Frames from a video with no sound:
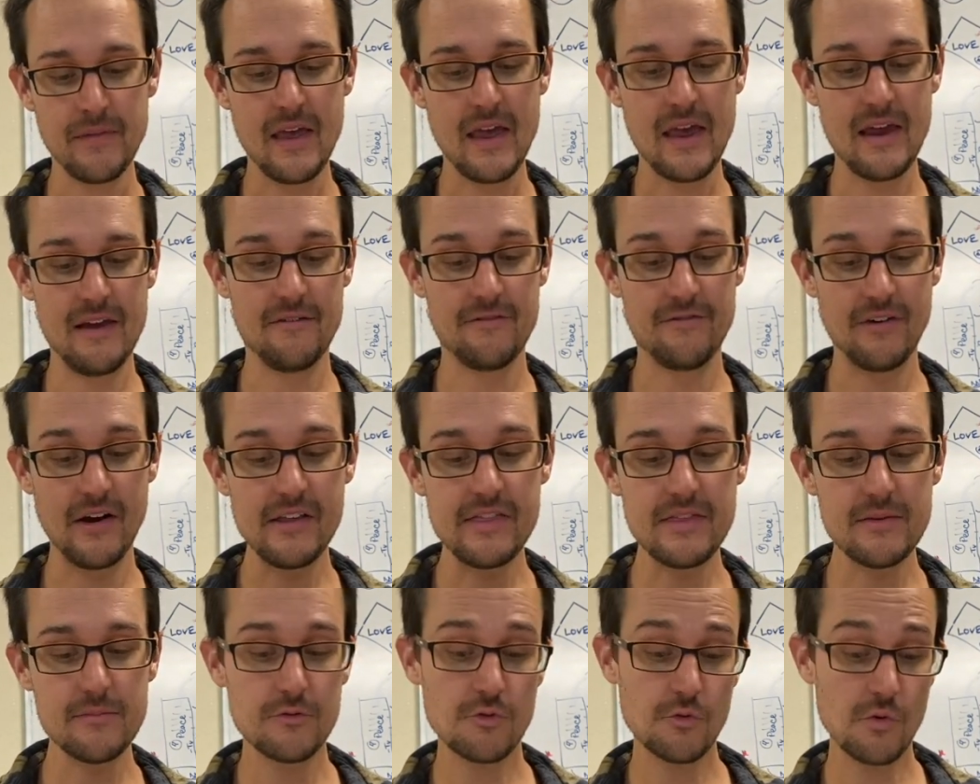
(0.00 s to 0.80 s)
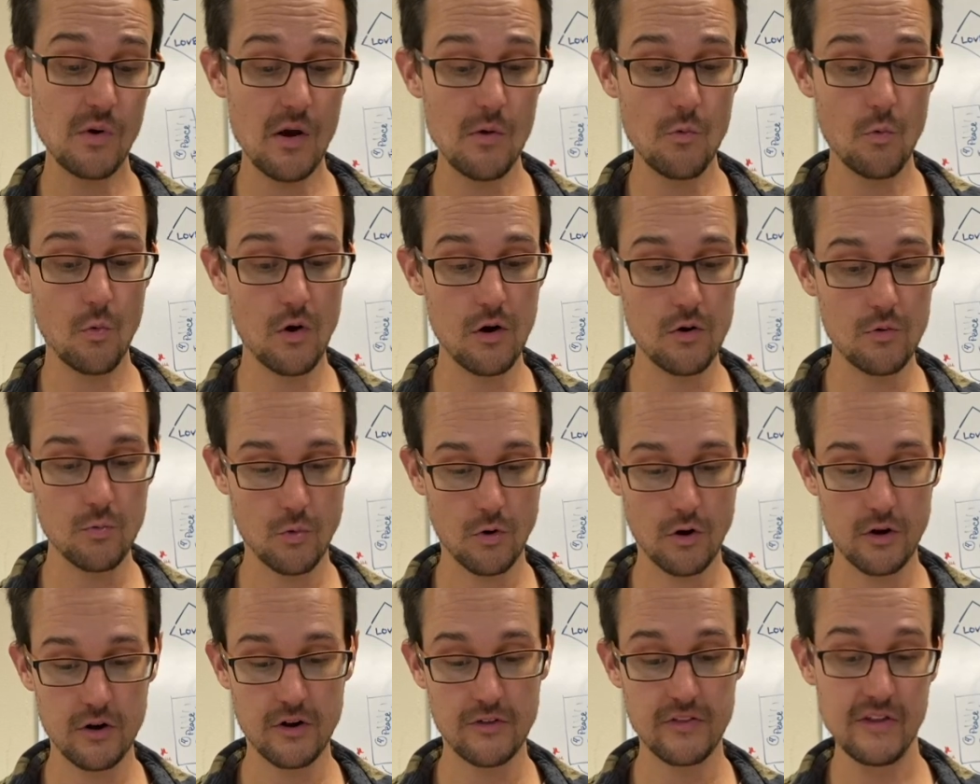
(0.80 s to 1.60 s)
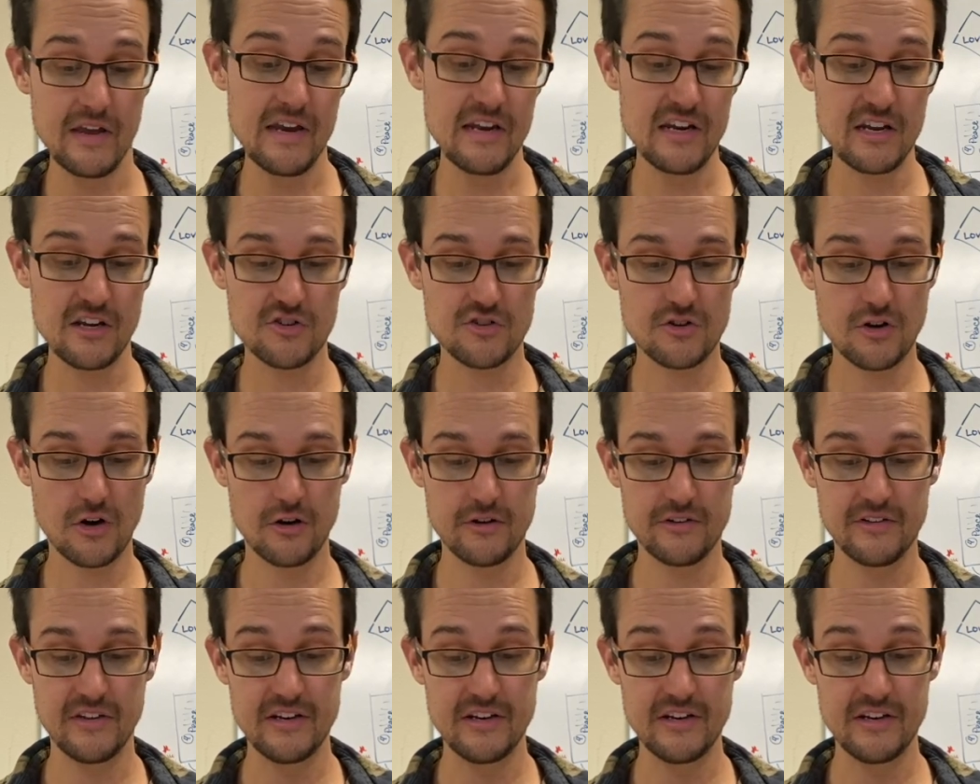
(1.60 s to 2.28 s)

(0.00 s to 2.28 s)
Invite them to write one word on the index card